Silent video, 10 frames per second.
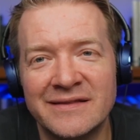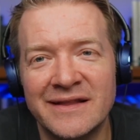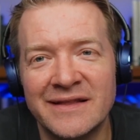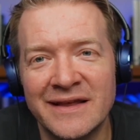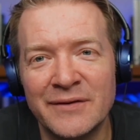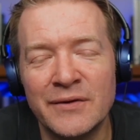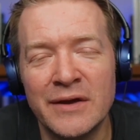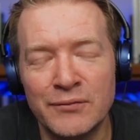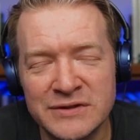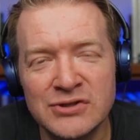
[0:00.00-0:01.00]
it
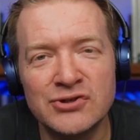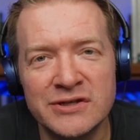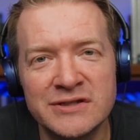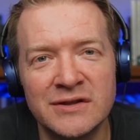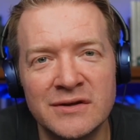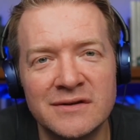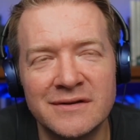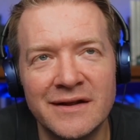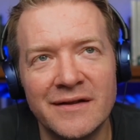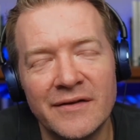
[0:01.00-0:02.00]
was interesting, that
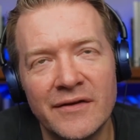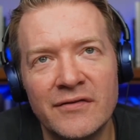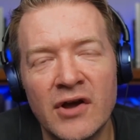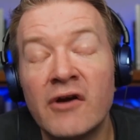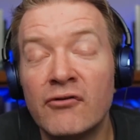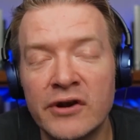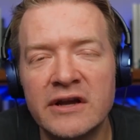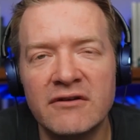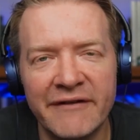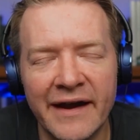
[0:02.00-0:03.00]
the ironic
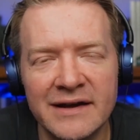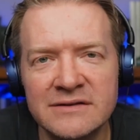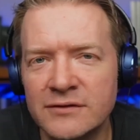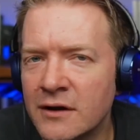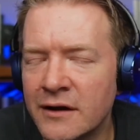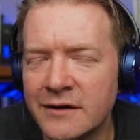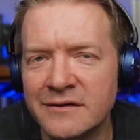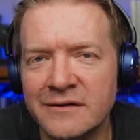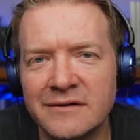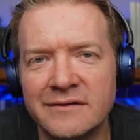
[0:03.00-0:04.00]
effect, if you like,
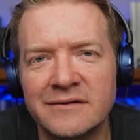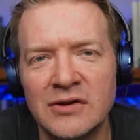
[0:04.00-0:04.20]
that the New